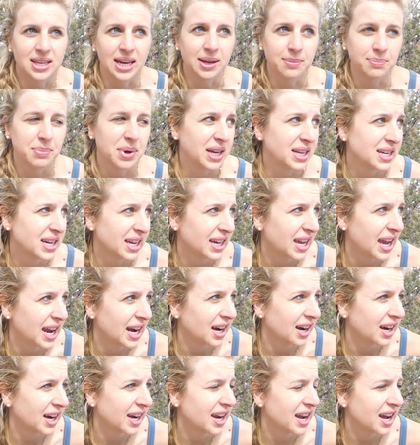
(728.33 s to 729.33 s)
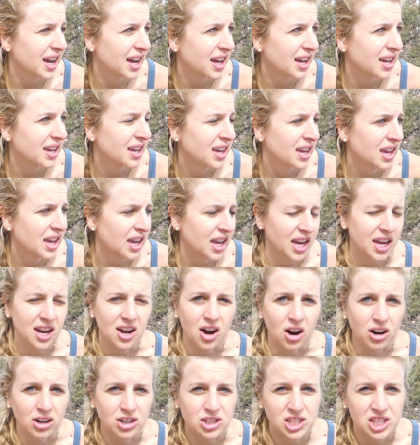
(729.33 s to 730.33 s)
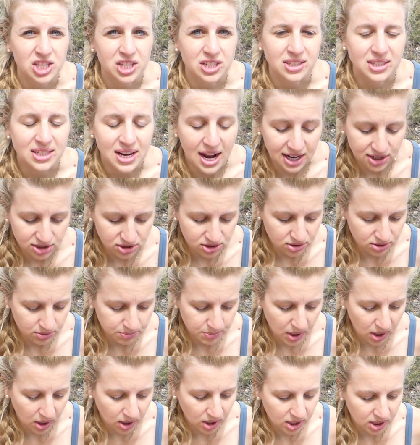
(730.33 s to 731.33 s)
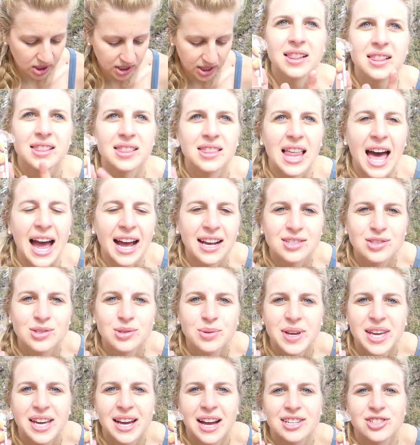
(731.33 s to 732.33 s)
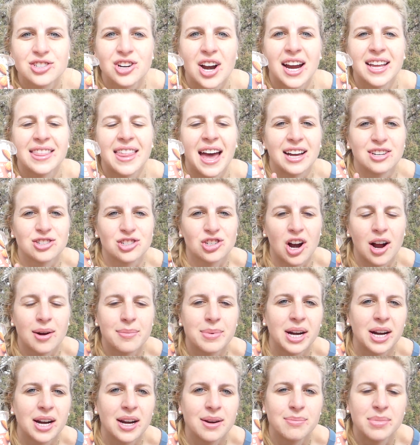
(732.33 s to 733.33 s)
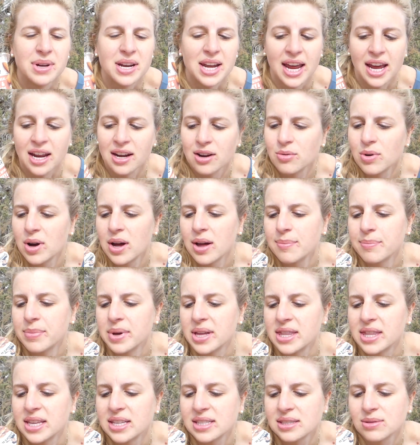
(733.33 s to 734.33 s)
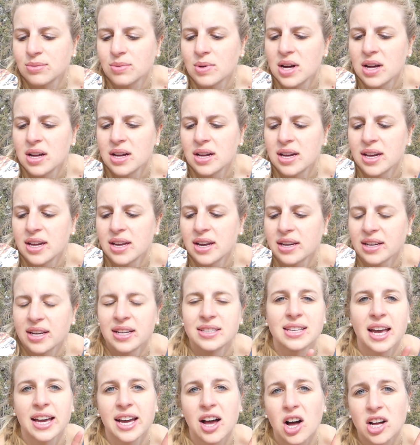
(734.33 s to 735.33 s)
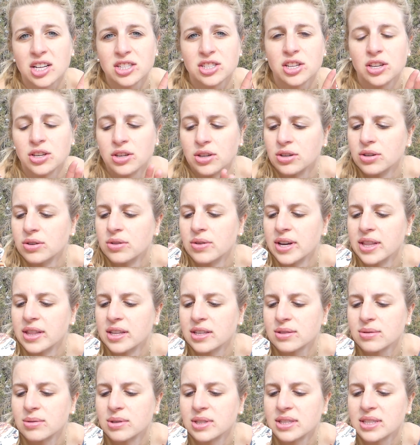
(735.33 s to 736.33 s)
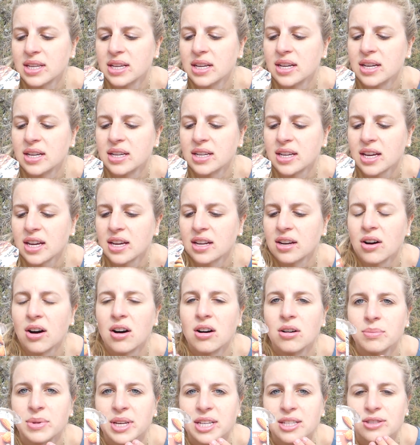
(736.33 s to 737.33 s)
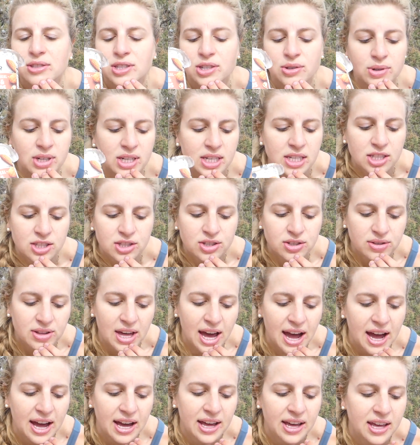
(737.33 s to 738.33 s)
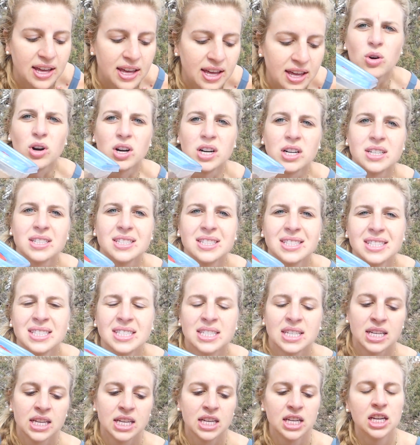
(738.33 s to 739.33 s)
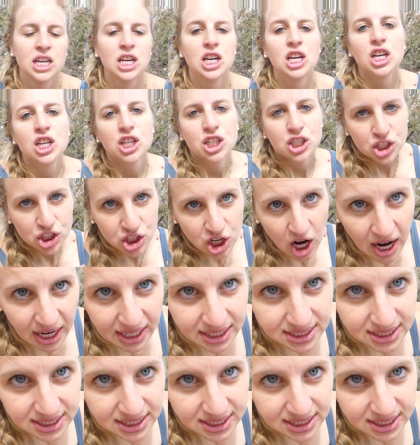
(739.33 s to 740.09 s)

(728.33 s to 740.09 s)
like picnic area in Arches National Park. Last week I tried that strawberry and banana one, but this one, because I got two, and this one's a honey and almond. So we're gonna do that. Worse, chai